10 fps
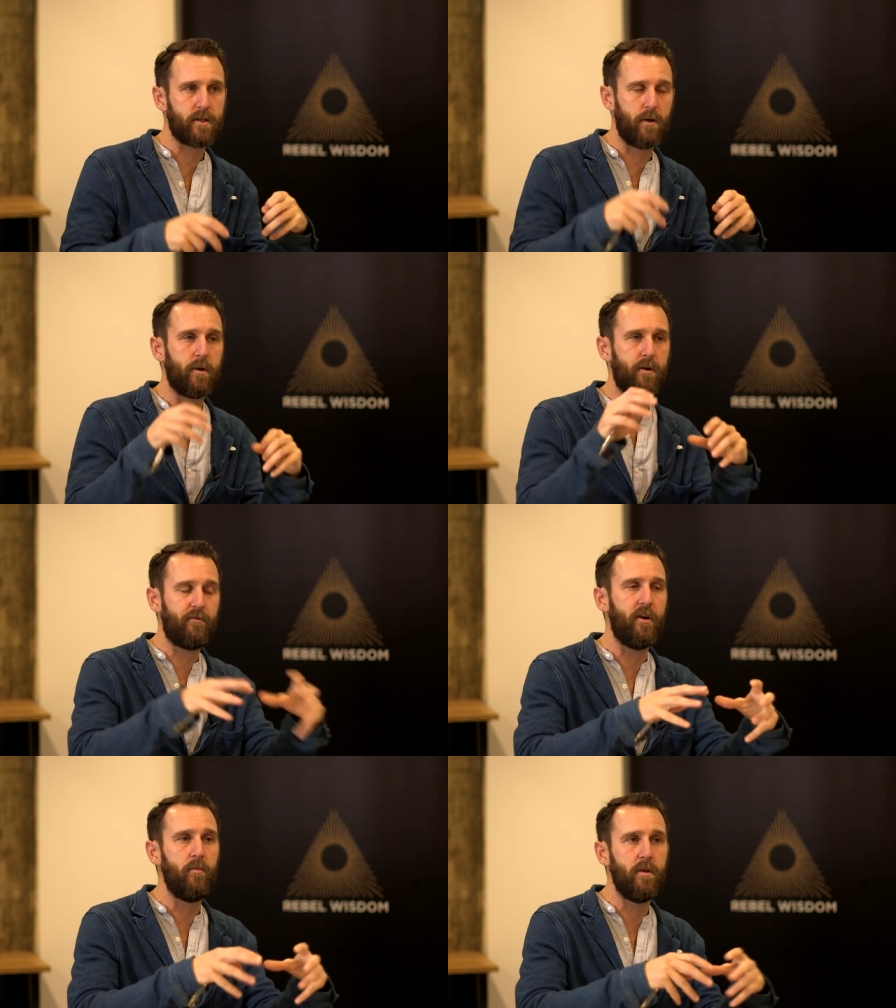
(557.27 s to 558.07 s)
So I'm going to
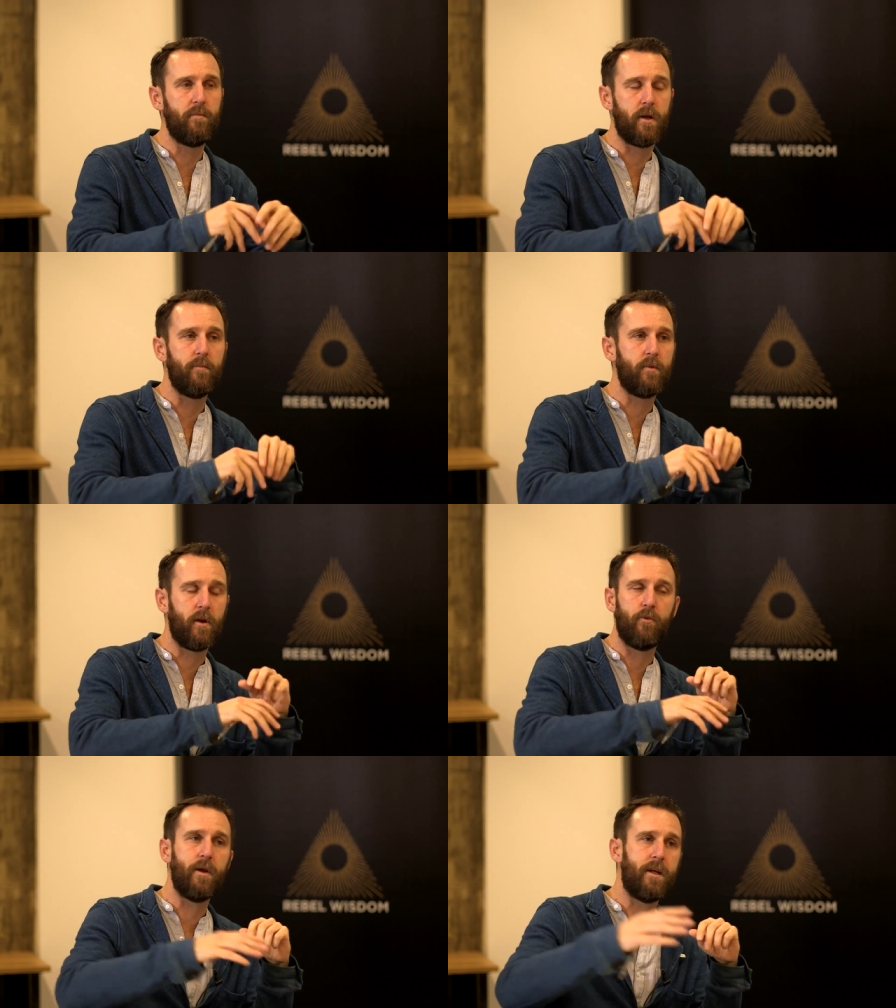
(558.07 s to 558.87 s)
film them, but I'm
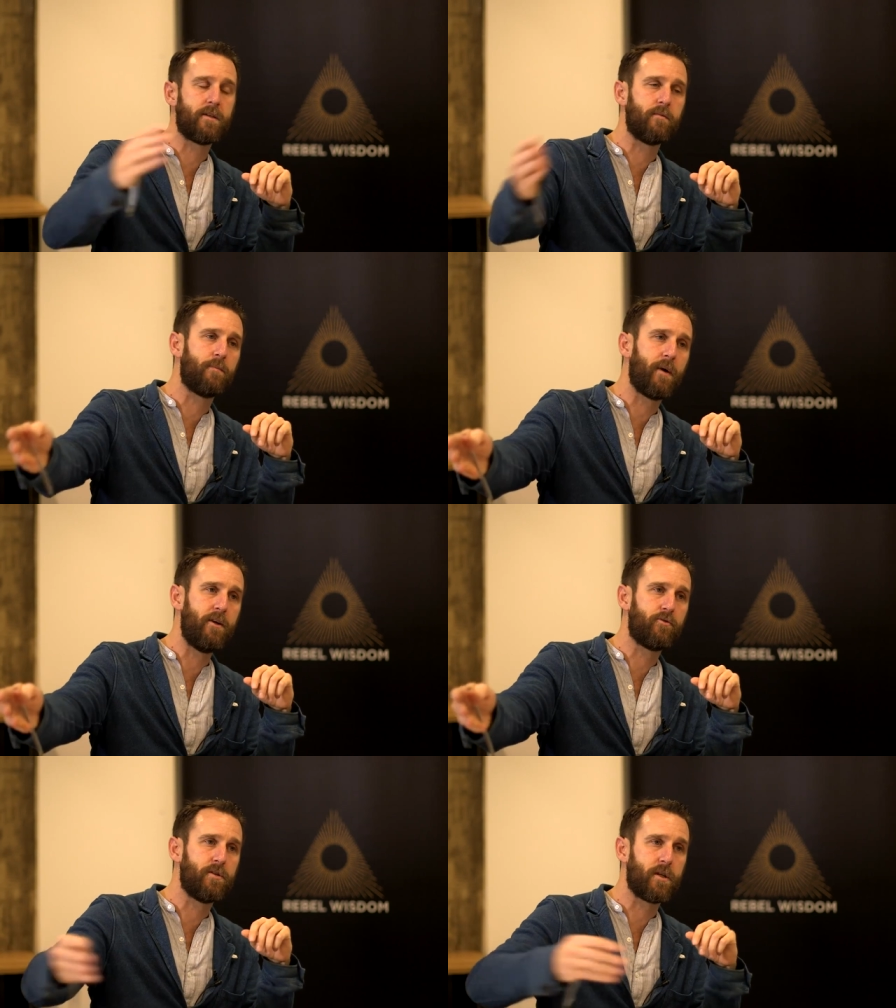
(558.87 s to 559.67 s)
going to release them to
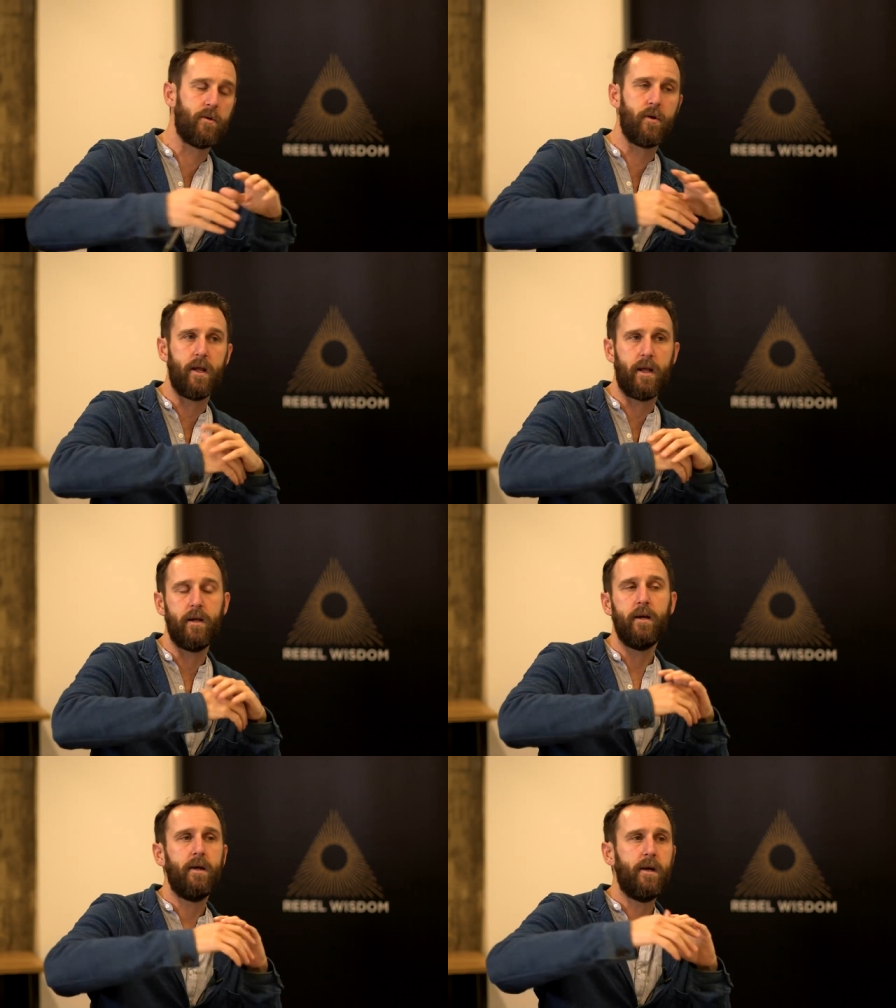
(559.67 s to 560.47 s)
patrons
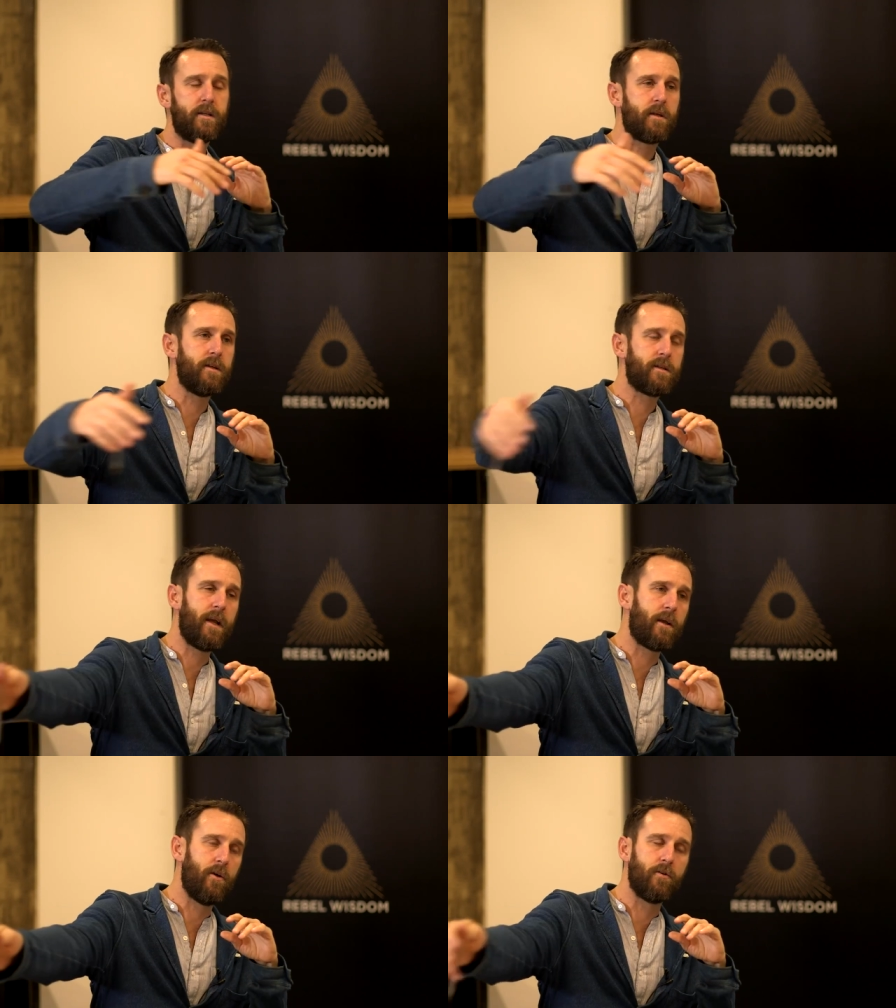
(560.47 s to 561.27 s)
only. It's going to
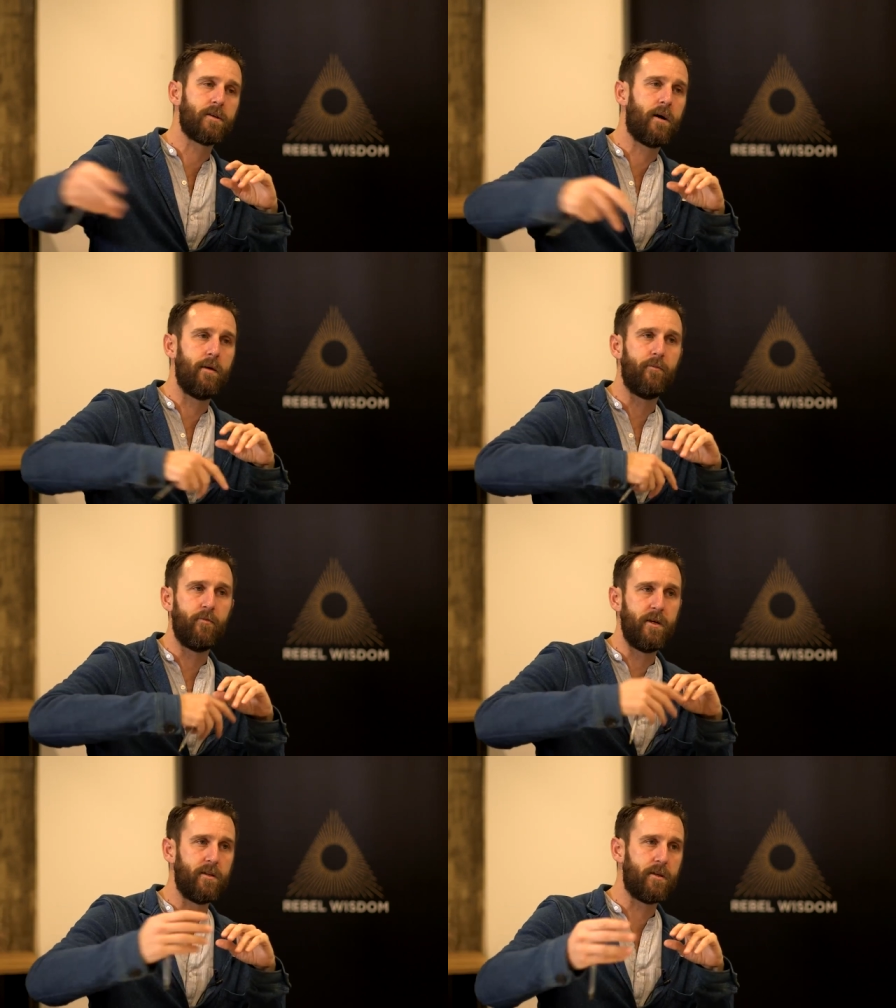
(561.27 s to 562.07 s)
take a long time for
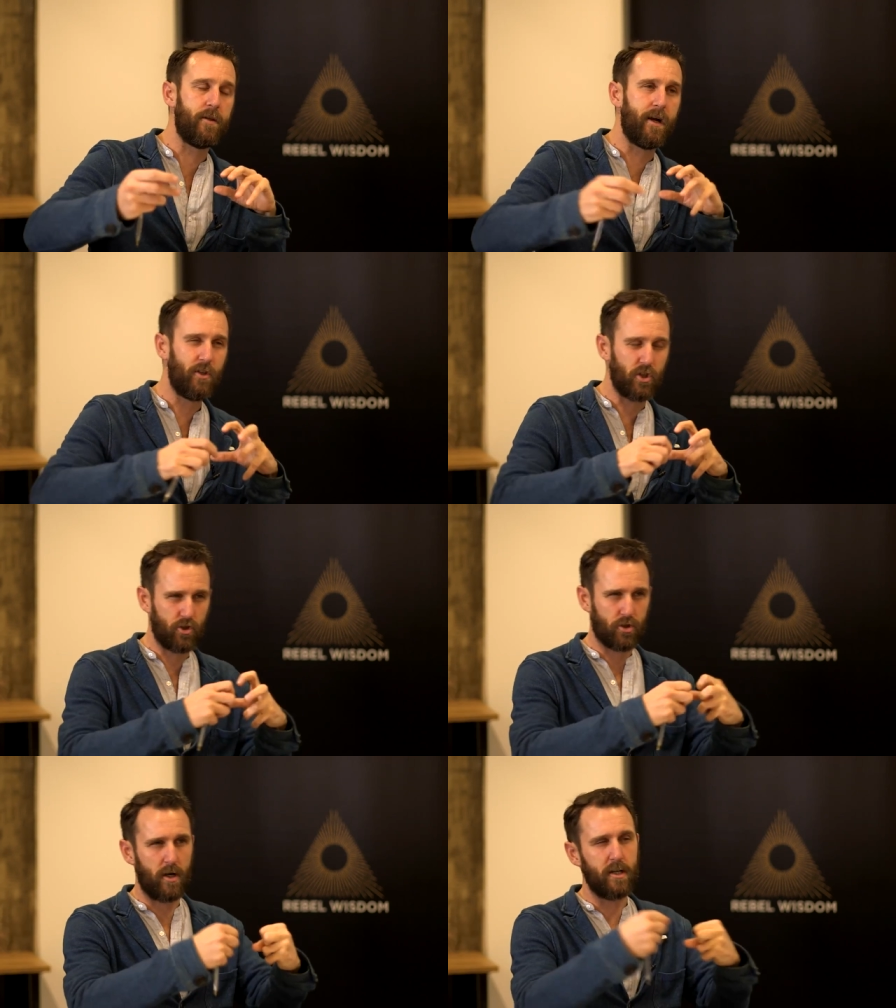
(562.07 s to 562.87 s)
me to do that. And just
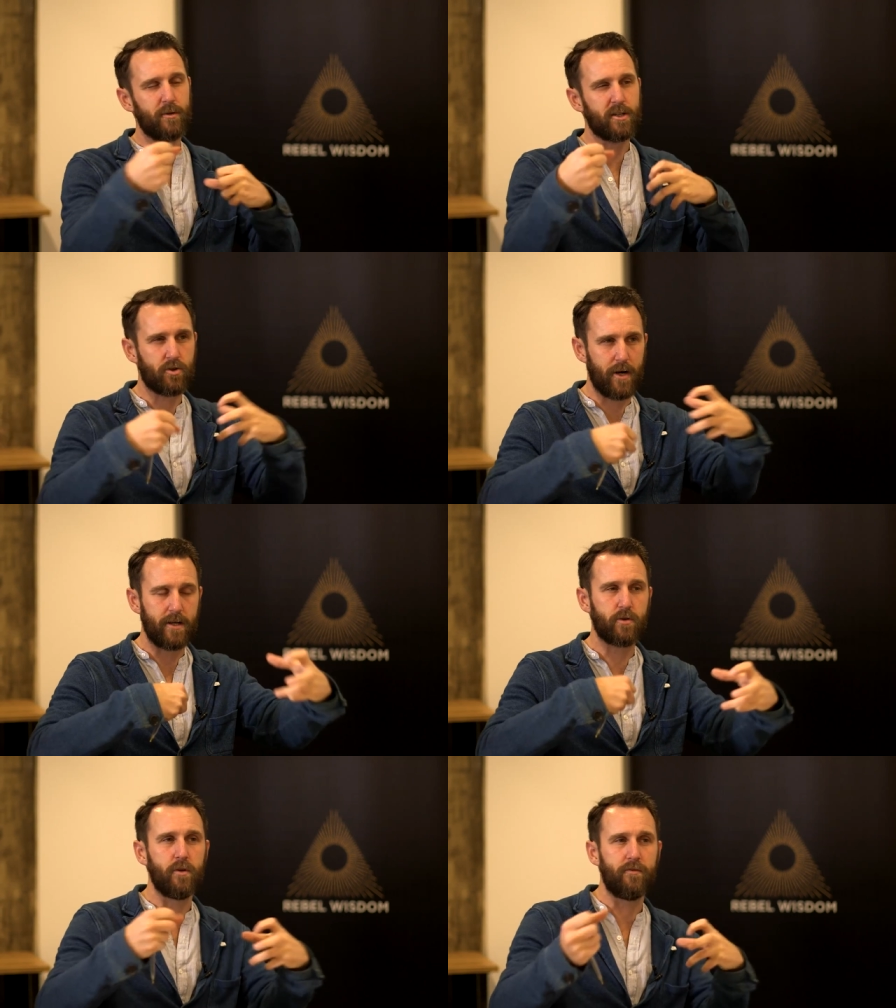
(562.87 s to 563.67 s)
trying to
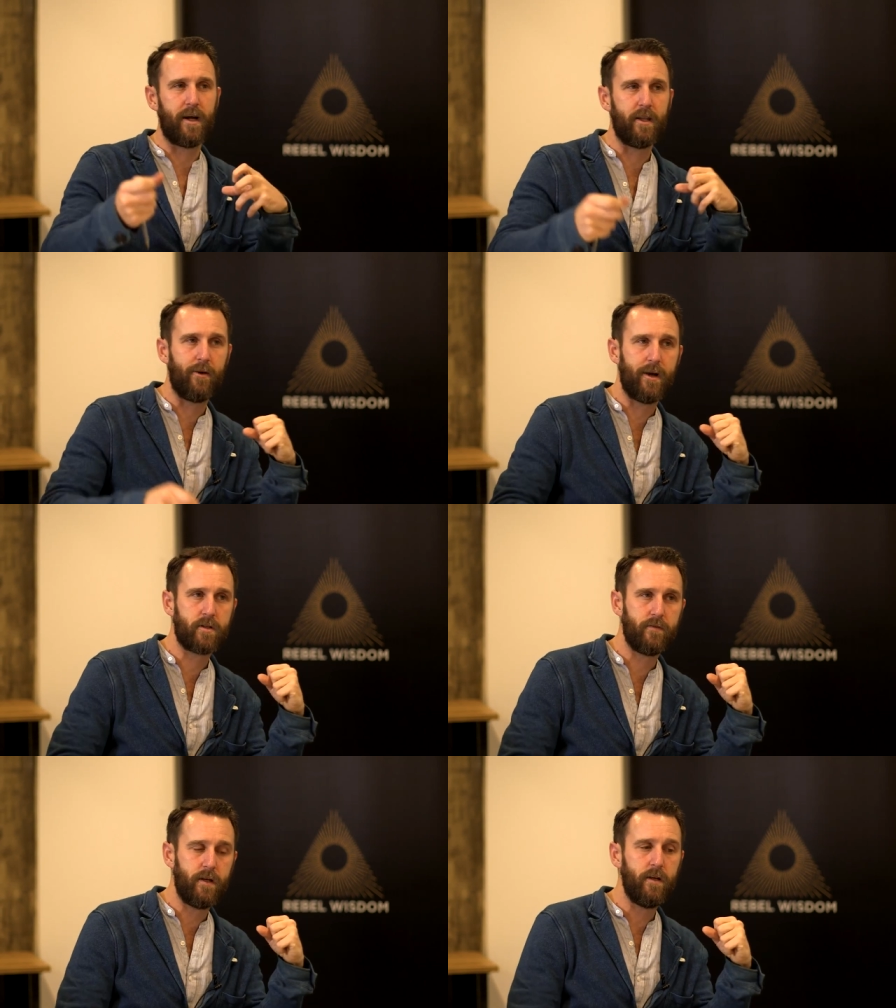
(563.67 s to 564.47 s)
extract all the value
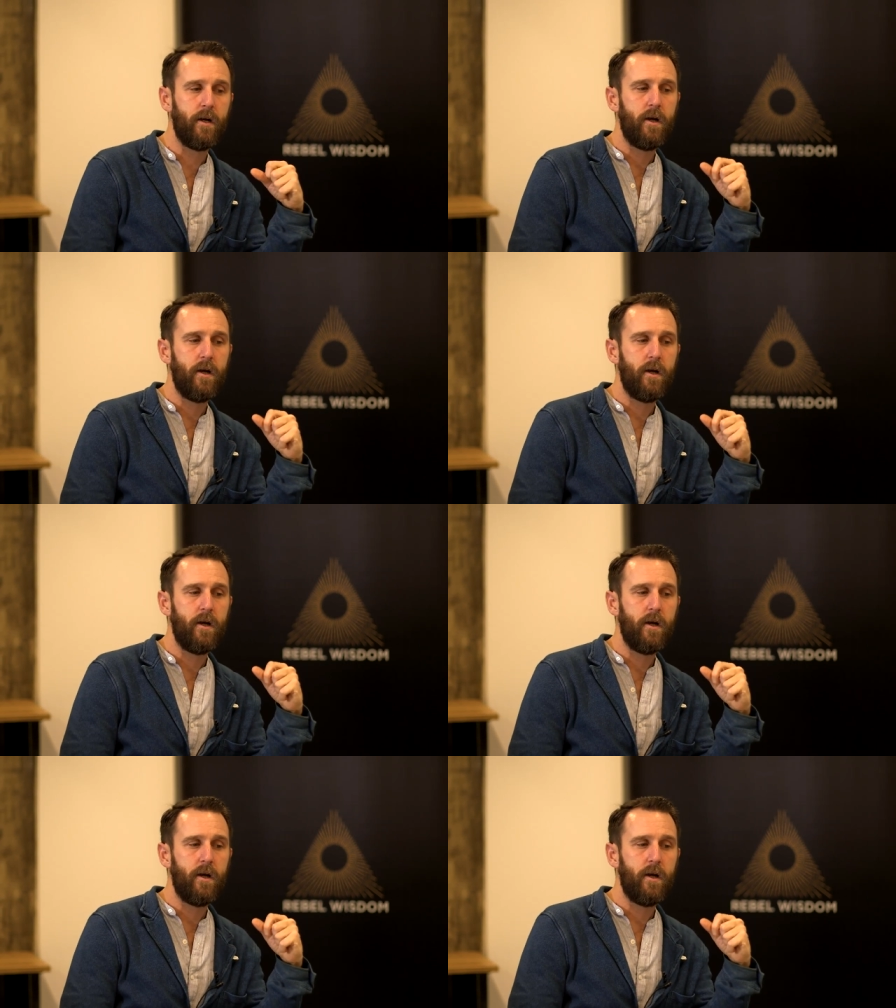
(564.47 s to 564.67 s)
out of it.